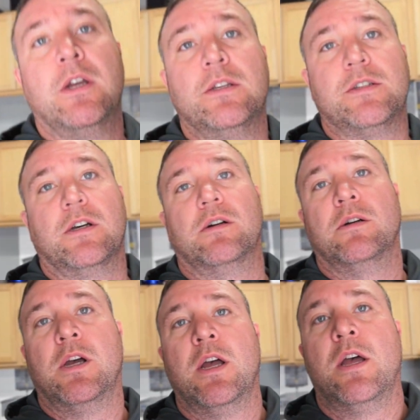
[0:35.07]

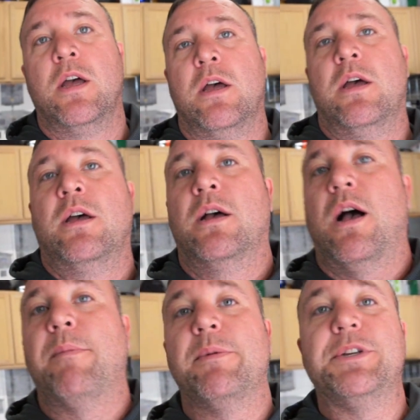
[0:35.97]
So
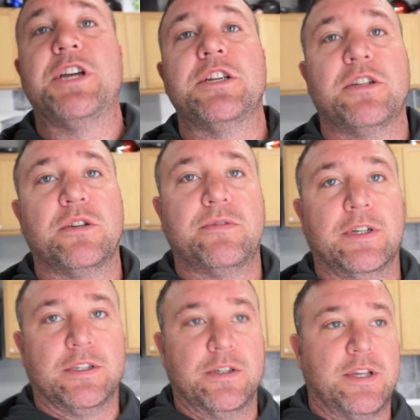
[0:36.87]
I'm going to be changing those
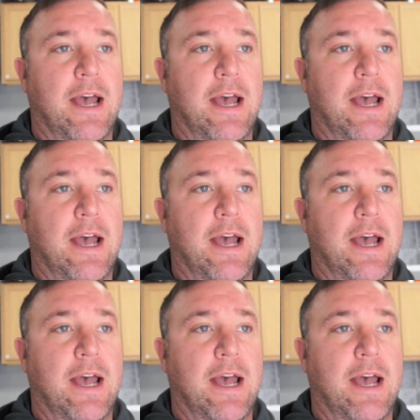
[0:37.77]
filters.